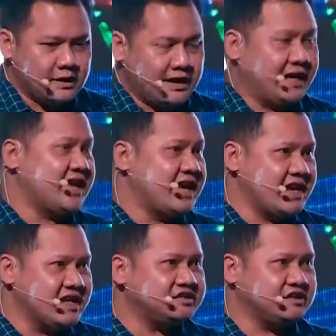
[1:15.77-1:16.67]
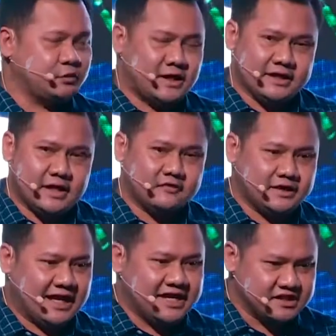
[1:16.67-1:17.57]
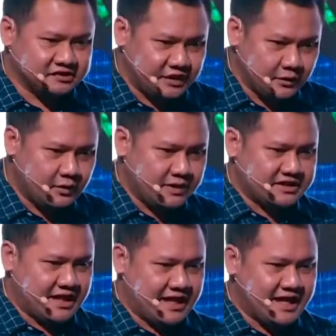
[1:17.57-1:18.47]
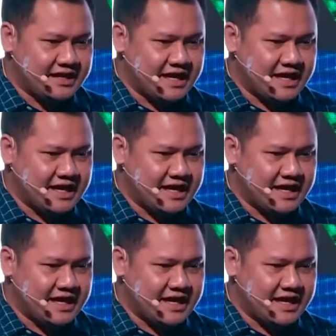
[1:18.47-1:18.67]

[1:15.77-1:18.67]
AIS is one of the largest telco in Thailand,